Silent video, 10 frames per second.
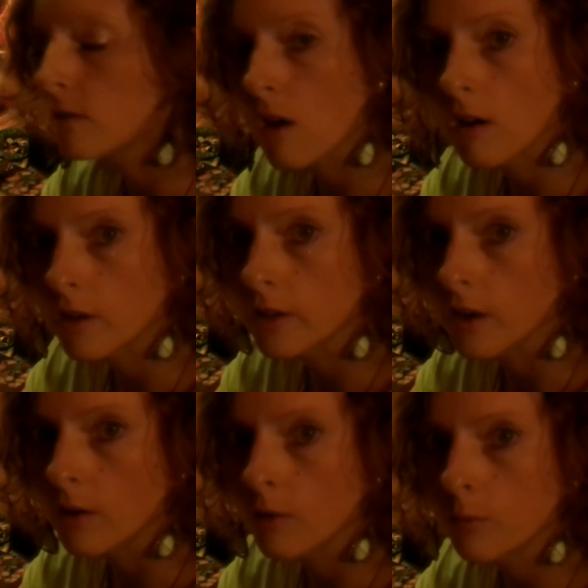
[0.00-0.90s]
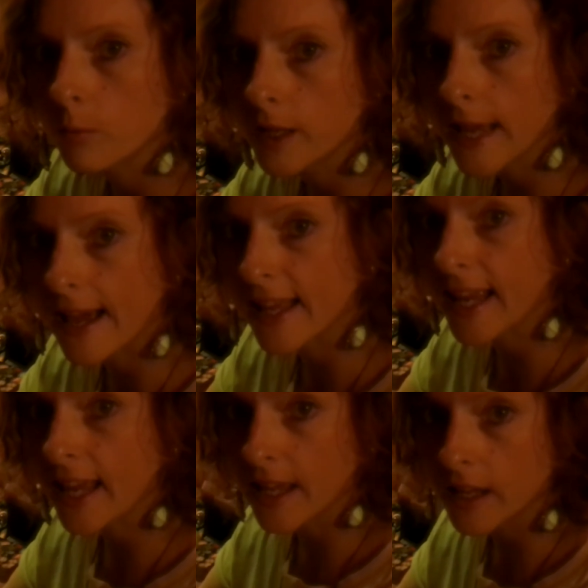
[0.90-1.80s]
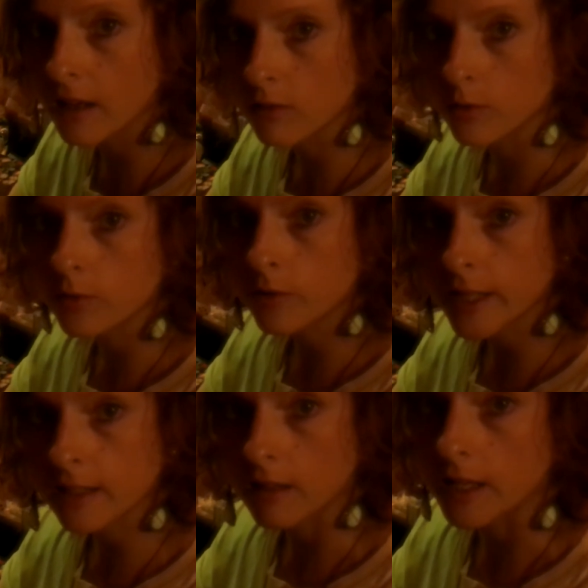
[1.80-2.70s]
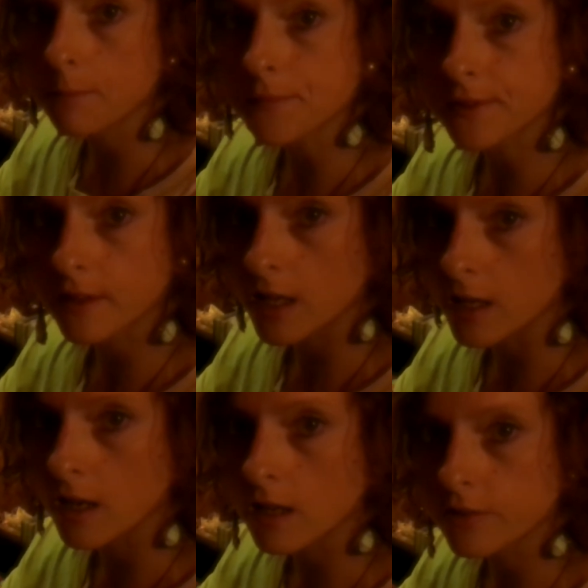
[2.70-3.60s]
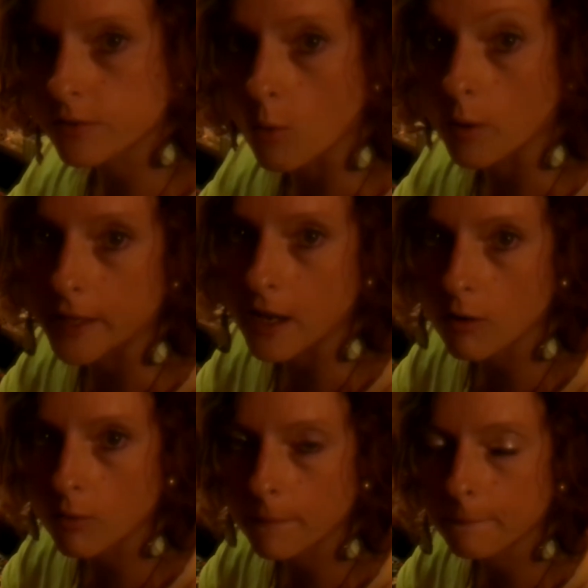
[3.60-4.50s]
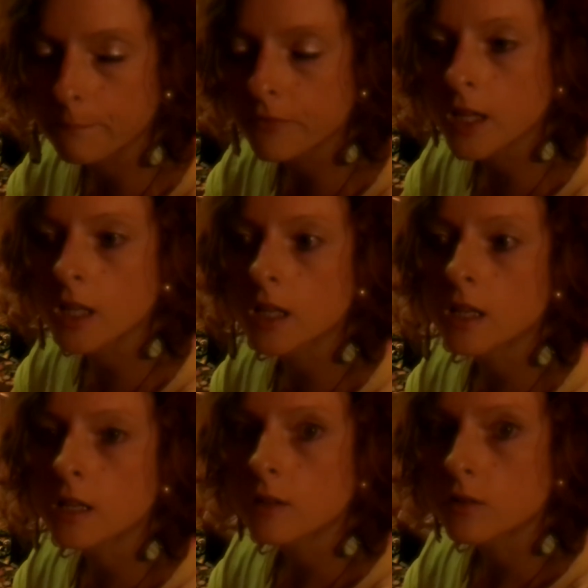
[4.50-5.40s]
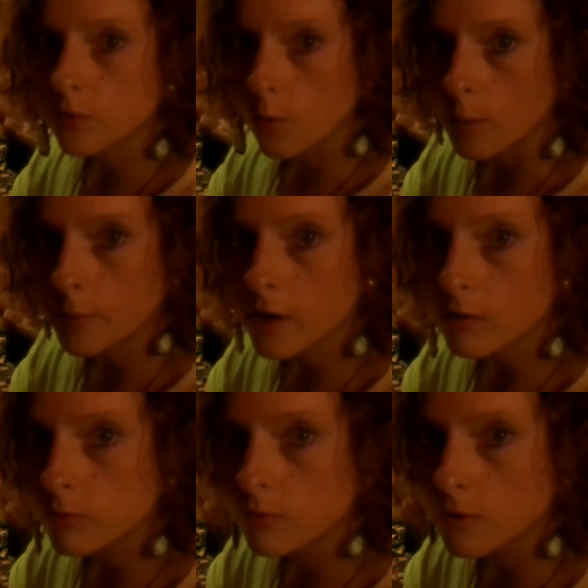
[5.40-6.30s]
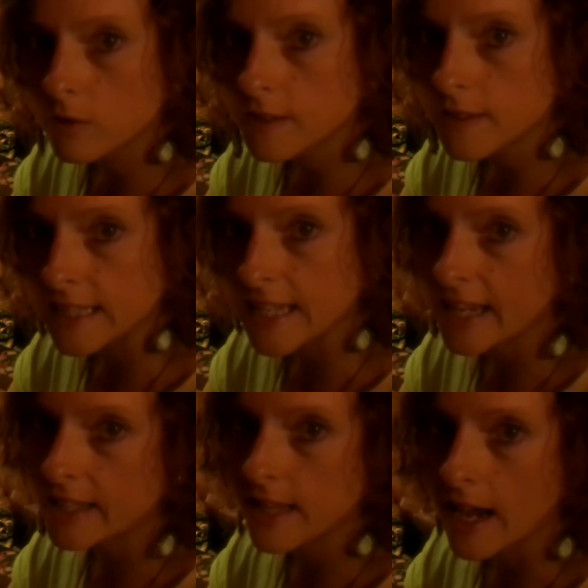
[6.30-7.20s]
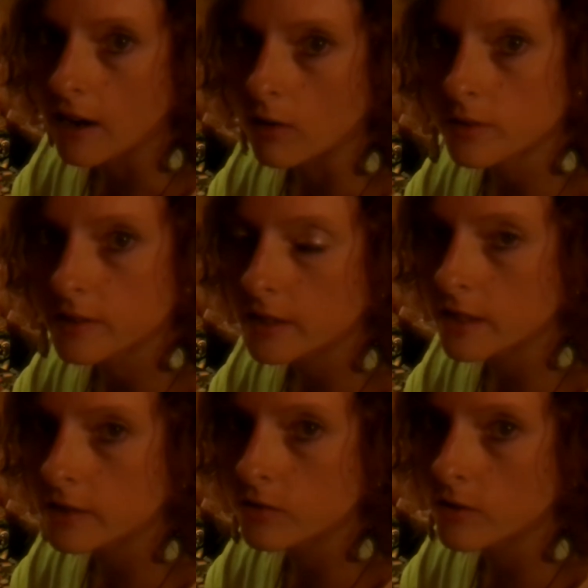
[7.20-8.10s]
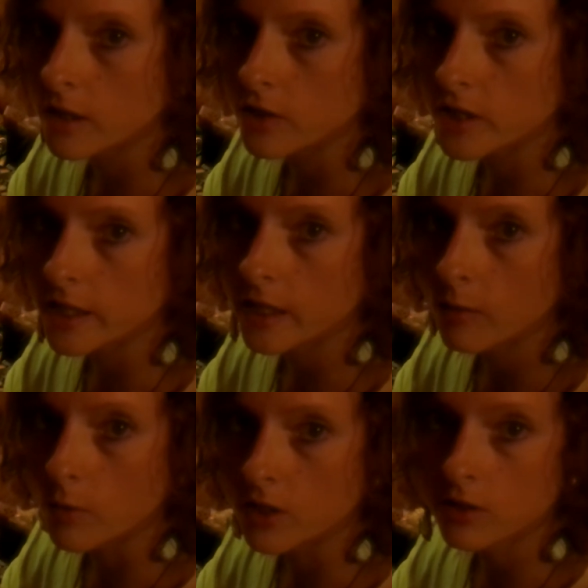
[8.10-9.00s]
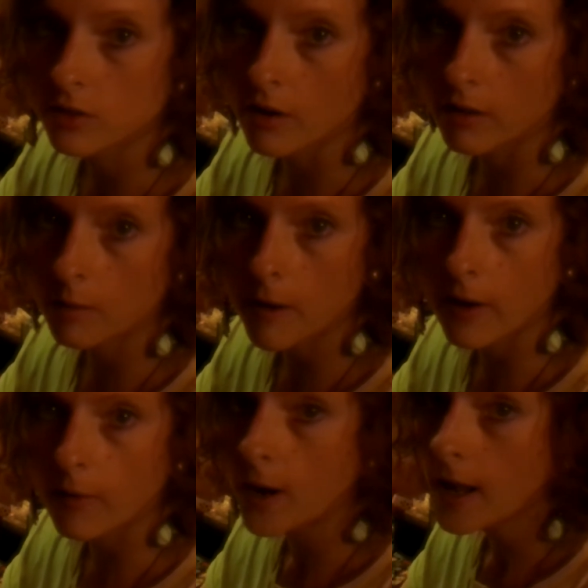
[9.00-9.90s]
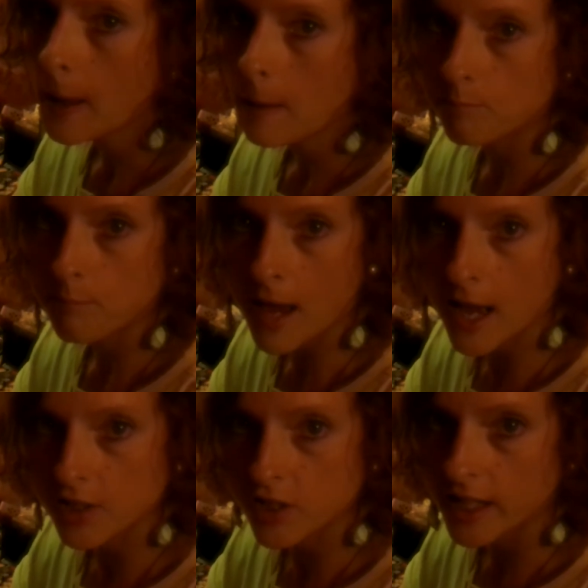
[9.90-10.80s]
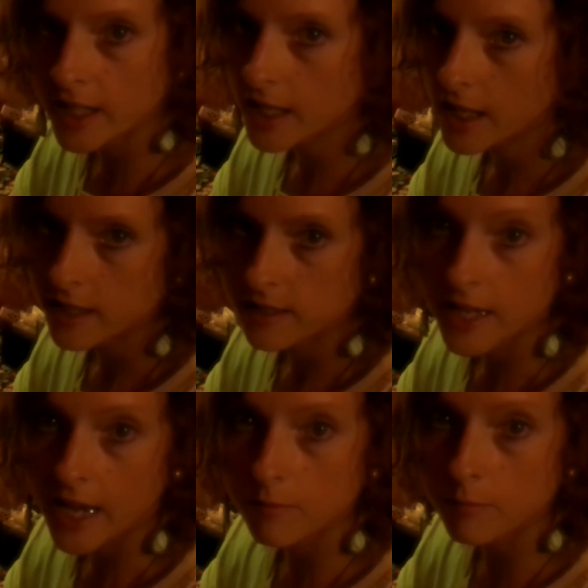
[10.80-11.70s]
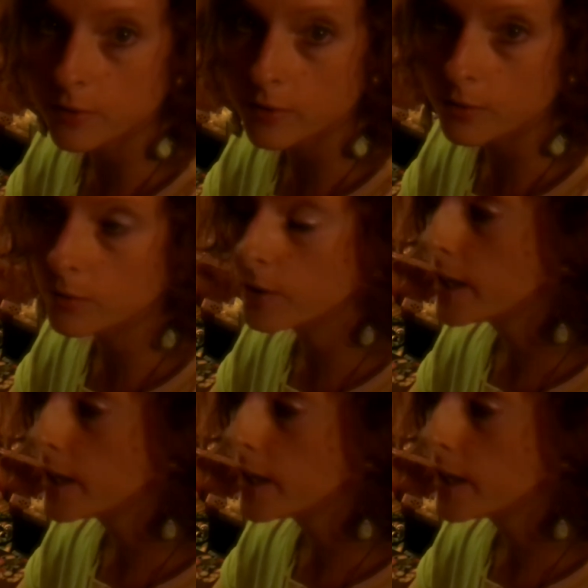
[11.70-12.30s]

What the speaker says: long ago, we had a lunar eclipse in Scorpio. Scorpio rules the 8th house in astrology, which is all about magic, taboo,